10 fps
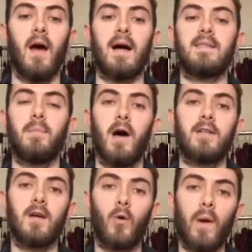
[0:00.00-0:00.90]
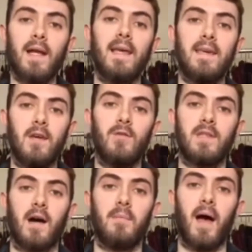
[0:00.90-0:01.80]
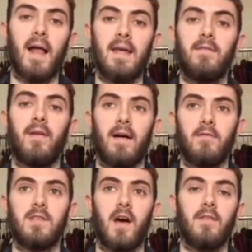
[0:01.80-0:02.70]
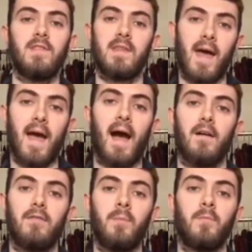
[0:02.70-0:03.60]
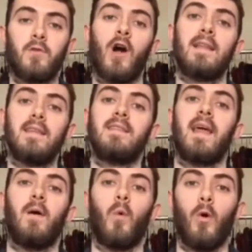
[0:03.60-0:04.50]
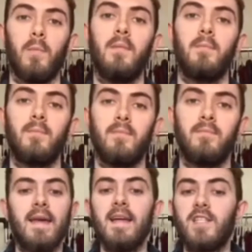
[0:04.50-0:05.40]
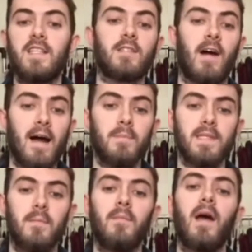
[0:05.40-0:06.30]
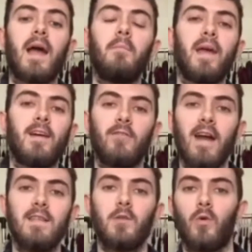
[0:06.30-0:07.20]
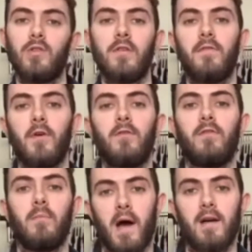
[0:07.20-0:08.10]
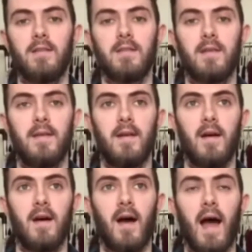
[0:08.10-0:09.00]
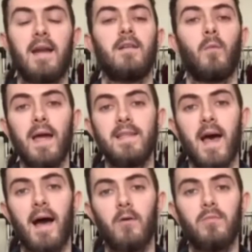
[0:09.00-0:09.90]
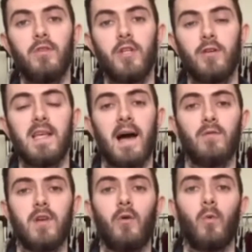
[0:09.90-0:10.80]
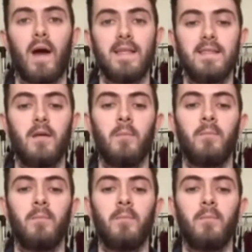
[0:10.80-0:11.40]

as a bird can quickly use up any fat reserves they have trying to stay warm. Kitchen scraps can be a great source of food for birds and a way to help reduce household waste.